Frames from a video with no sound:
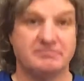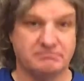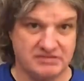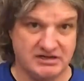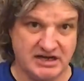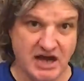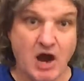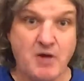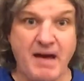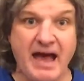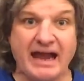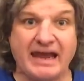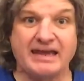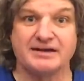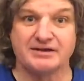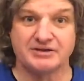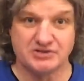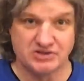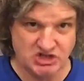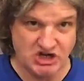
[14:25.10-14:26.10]
go back in
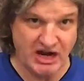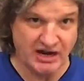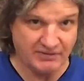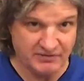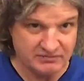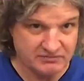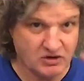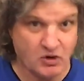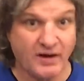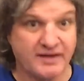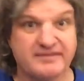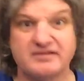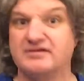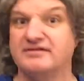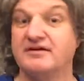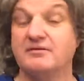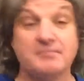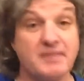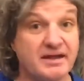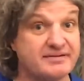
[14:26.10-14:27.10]
and check the questions
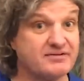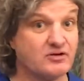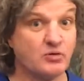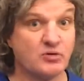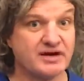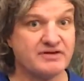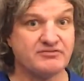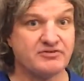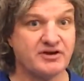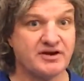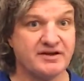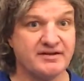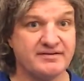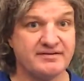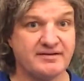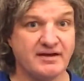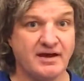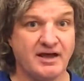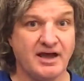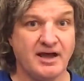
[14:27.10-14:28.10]
you missed or whatever it is,
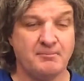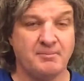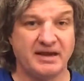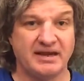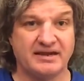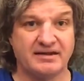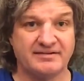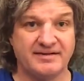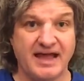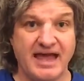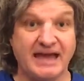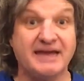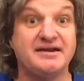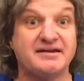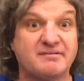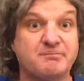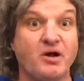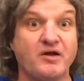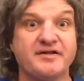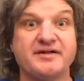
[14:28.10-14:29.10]
because it
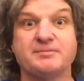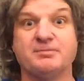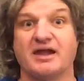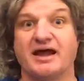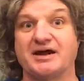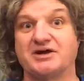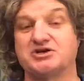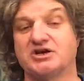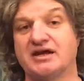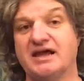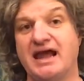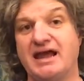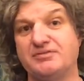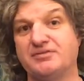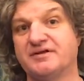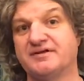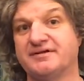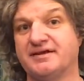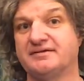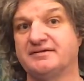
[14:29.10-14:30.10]
is possible actually in
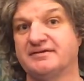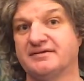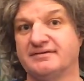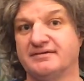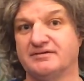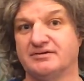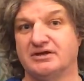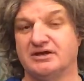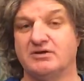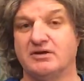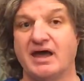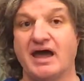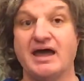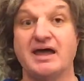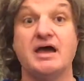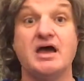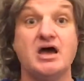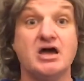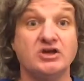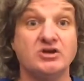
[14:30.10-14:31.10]
the census in the UK,
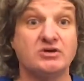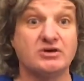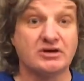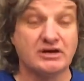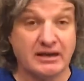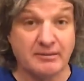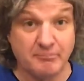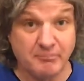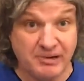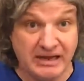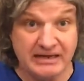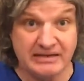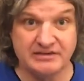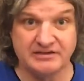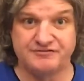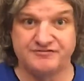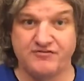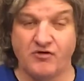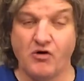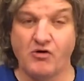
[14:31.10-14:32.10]
you can complete
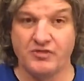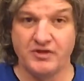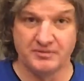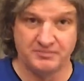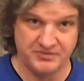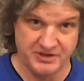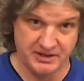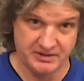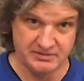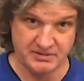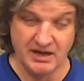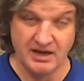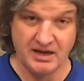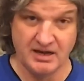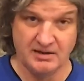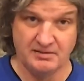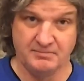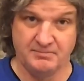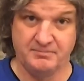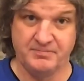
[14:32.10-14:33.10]
the
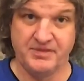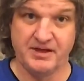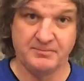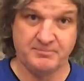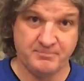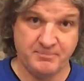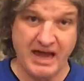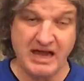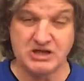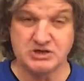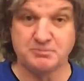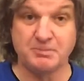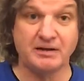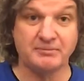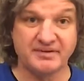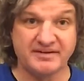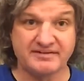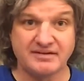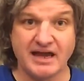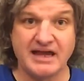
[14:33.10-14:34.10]
the page by
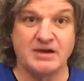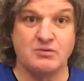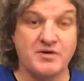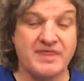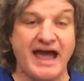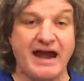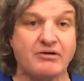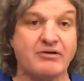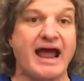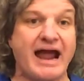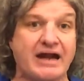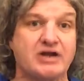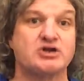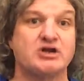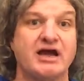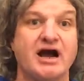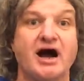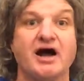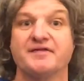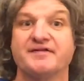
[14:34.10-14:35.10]
mistake without
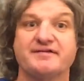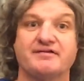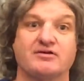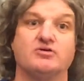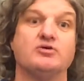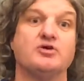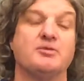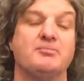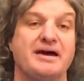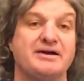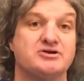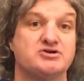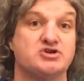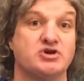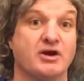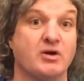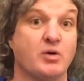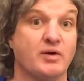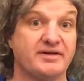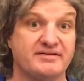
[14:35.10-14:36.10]
actually answering all the mandatory
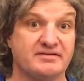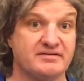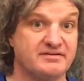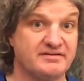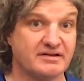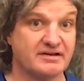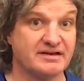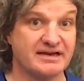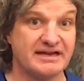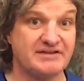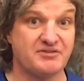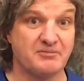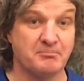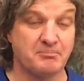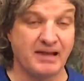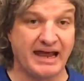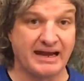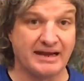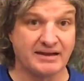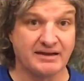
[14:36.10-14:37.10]
questions. You can leave them
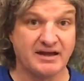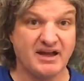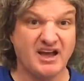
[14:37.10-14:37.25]
blank.